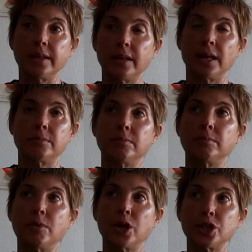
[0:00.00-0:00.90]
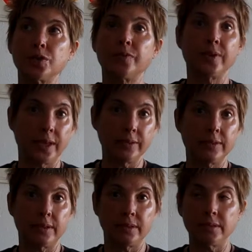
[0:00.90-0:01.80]
And then March
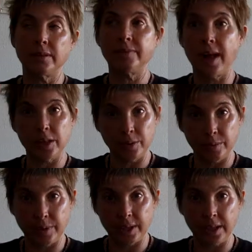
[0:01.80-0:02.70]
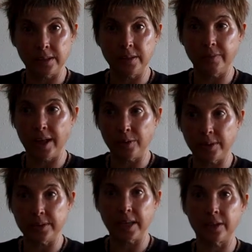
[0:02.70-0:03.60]
5th, the following weekend, the
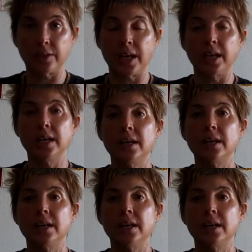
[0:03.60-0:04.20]
following Saturday,